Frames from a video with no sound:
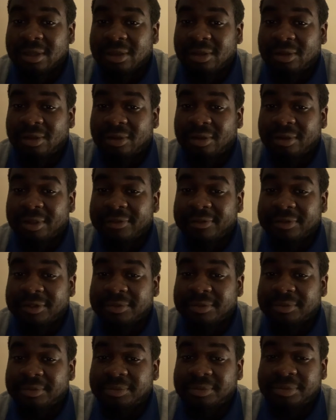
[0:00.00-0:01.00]
or
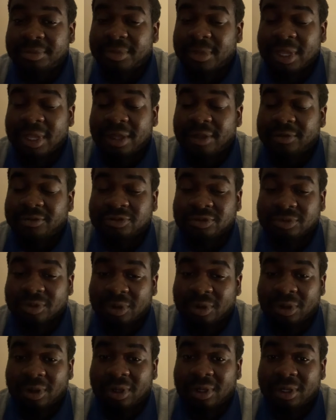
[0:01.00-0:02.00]
even
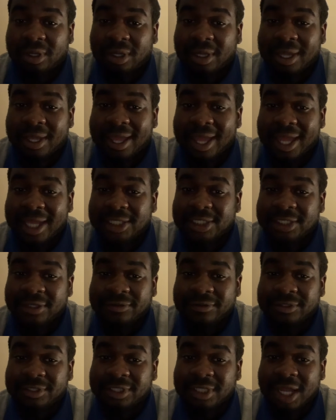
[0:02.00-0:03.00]
draw and
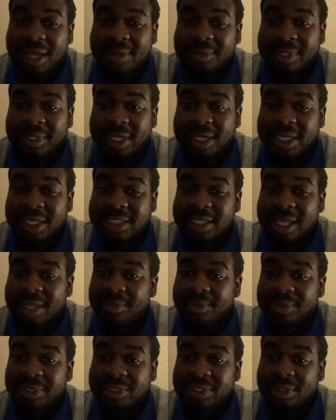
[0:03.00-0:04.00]
Sheffield United win their next
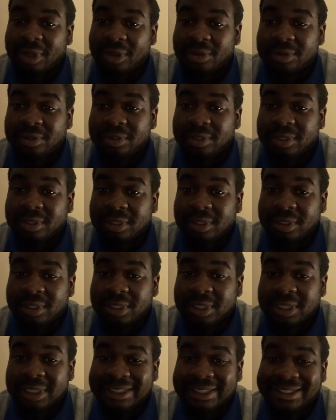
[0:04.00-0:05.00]
game, we don't,
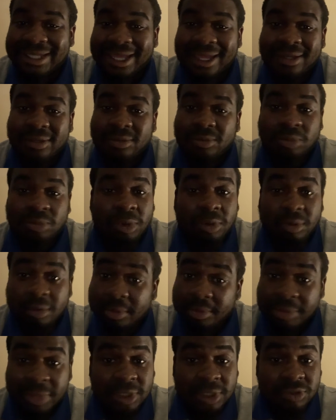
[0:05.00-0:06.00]
then we're
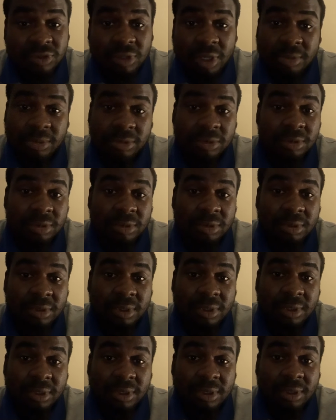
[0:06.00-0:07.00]
in big trouble
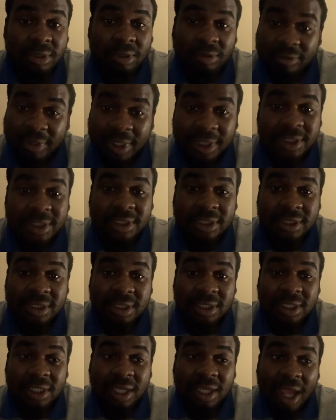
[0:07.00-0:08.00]
already.
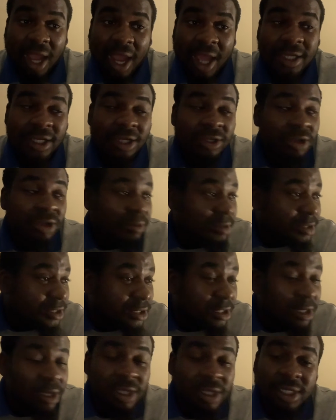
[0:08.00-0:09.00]
And I know it's
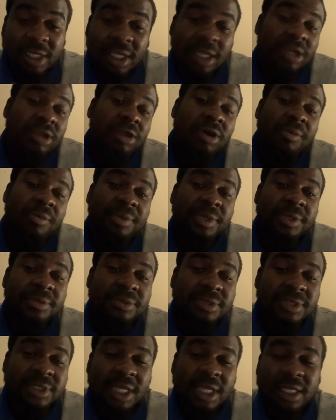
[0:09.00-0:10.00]
early. A lot of
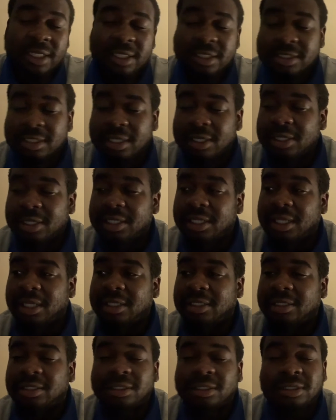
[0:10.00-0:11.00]
people saying it's early
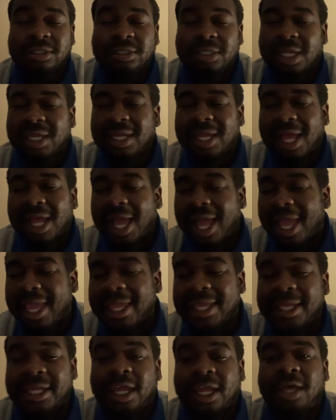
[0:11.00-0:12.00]
and I
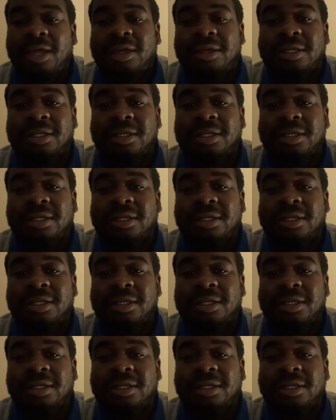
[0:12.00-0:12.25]
hear that.